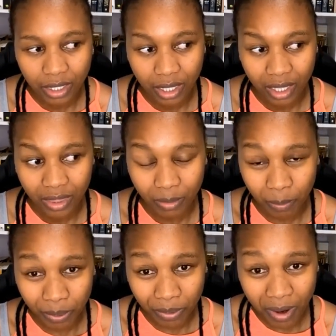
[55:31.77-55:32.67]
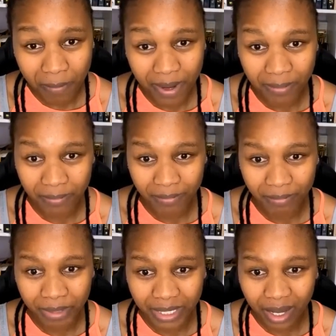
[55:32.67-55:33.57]
The problem
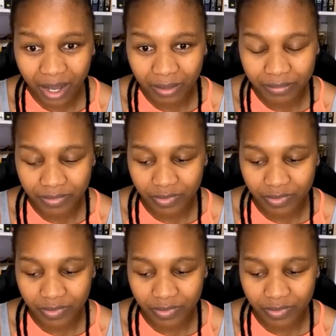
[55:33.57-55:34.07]
becomes